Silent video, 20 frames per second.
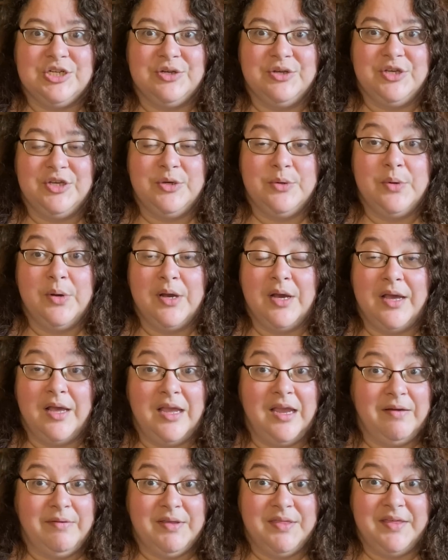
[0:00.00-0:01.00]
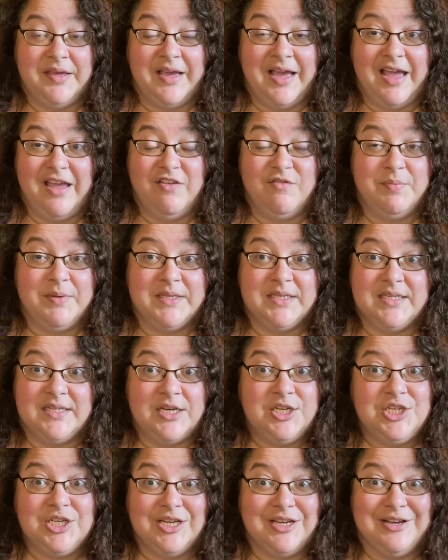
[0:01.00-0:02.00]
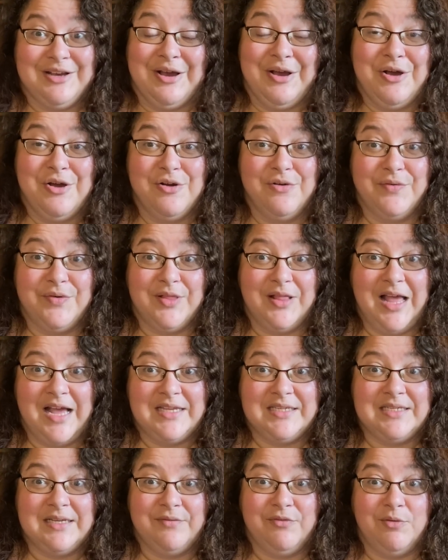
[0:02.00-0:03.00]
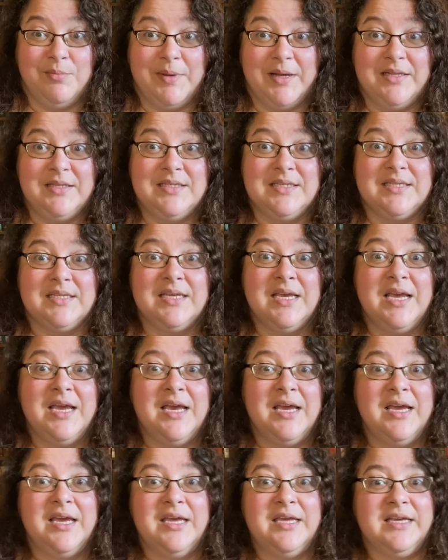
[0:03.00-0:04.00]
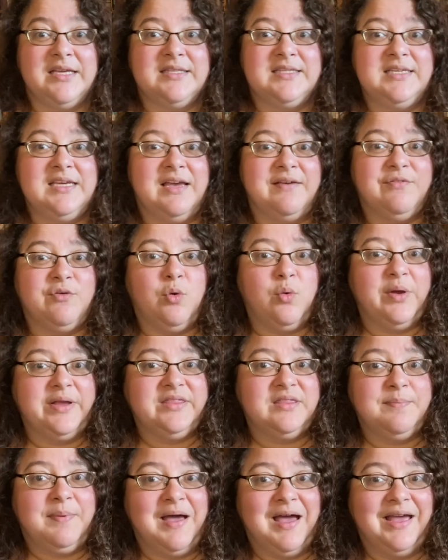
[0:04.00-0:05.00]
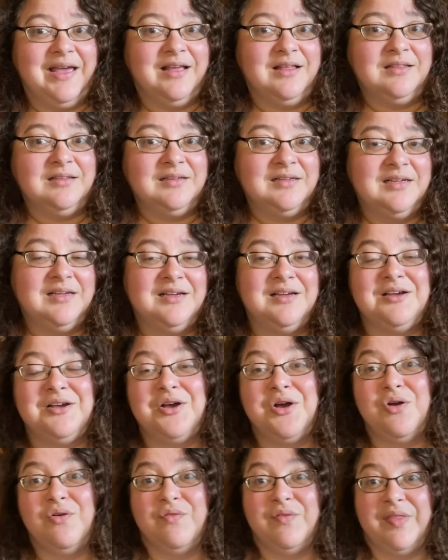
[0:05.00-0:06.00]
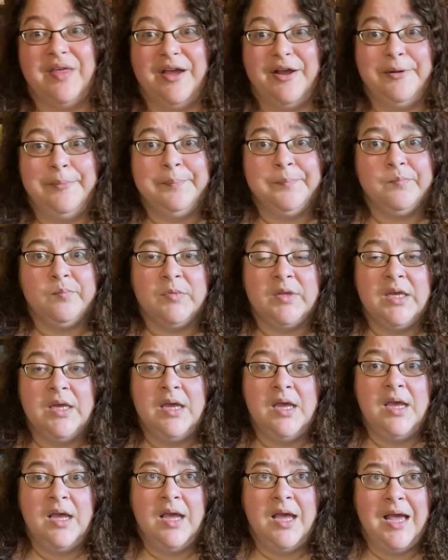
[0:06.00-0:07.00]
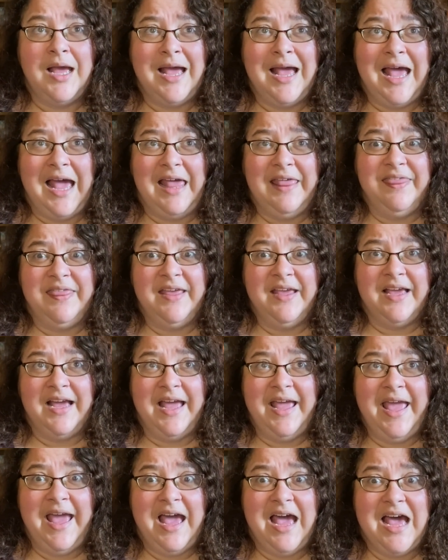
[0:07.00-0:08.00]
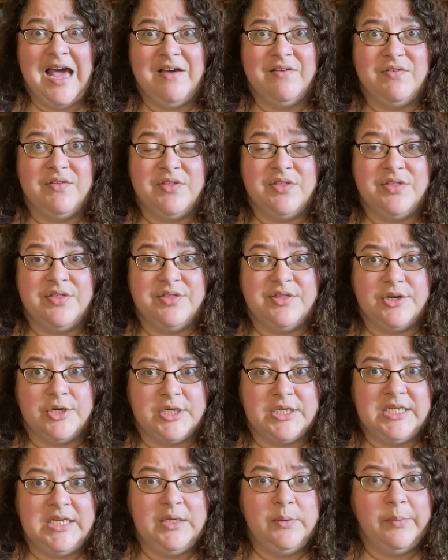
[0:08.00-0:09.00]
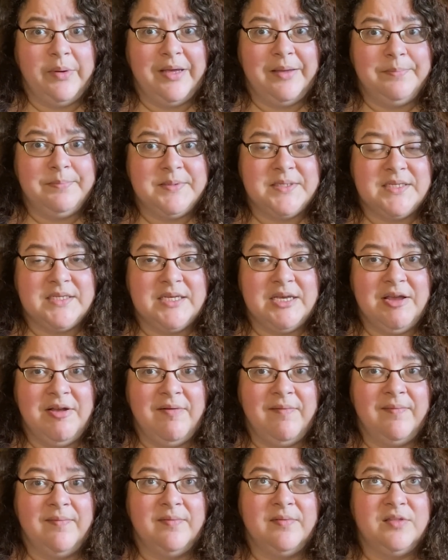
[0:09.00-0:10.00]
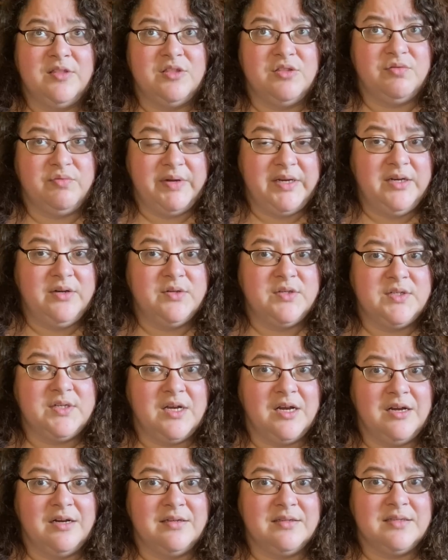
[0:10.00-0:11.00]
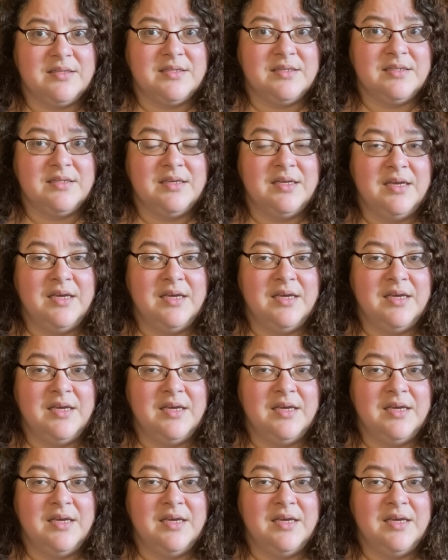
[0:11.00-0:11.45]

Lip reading: you everything I have been stitching over the last several months. You can see I have quite the pile over there. I think I have 13 whips, 3 new starts,